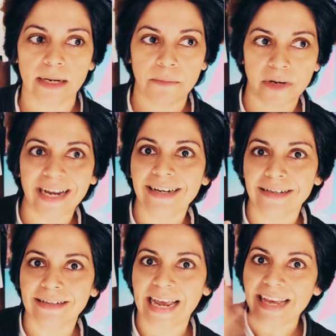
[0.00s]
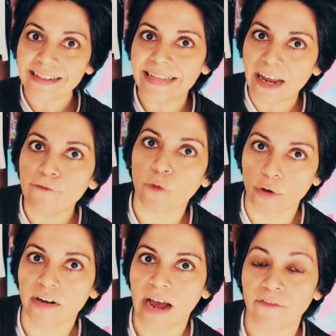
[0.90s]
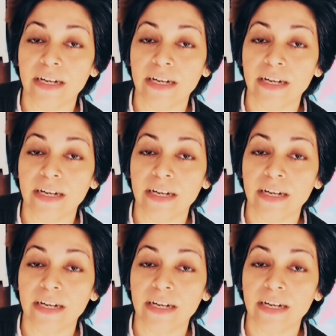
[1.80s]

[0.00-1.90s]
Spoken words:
and I'm taking their photograph.